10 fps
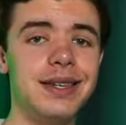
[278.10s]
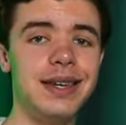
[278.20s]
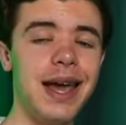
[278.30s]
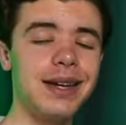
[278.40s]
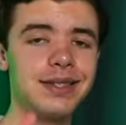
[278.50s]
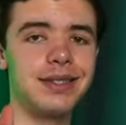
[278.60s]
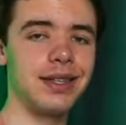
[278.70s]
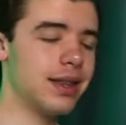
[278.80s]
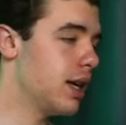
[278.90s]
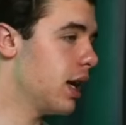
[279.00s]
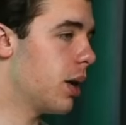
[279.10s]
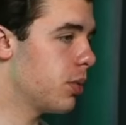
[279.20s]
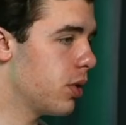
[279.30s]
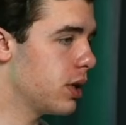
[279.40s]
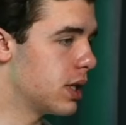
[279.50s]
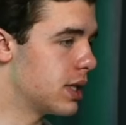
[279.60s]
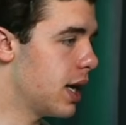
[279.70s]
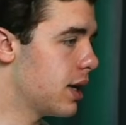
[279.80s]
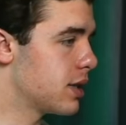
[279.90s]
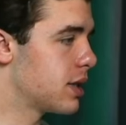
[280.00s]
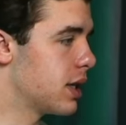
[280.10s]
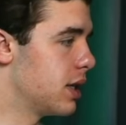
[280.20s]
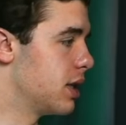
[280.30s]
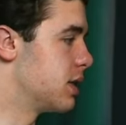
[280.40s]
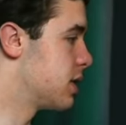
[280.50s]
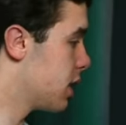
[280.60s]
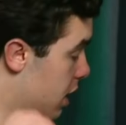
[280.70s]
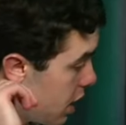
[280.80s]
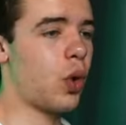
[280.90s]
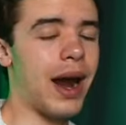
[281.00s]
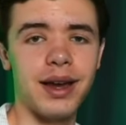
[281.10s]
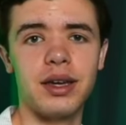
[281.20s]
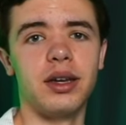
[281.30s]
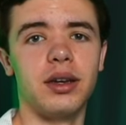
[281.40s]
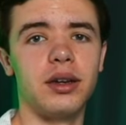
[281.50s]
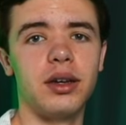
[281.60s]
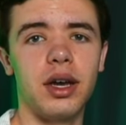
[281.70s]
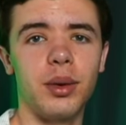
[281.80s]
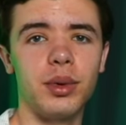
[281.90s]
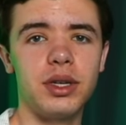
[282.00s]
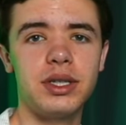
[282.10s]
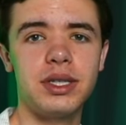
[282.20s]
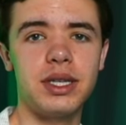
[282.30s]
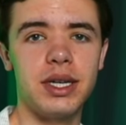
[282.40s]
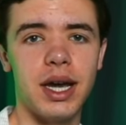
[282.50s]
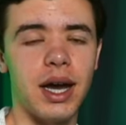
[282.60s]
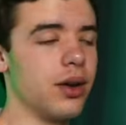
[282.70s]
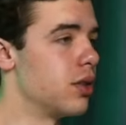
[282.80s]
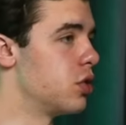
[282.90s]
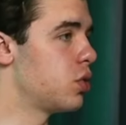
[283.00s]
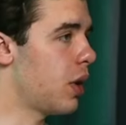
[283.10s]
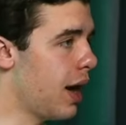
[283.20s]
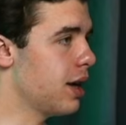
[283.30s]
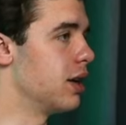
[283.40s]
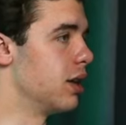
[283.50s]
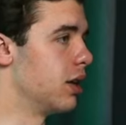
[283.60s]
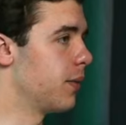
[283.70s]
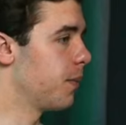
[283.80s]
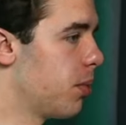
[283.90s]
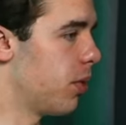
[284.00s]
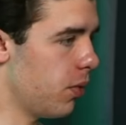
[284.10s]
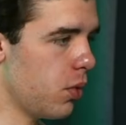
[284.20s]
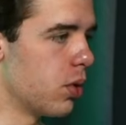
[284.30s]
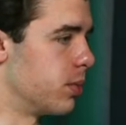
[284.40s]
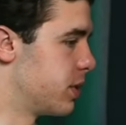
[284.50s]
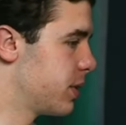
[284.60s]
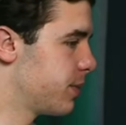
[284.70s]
next thing I'm going to test is tracking. I'm gonna see how the tracking performs.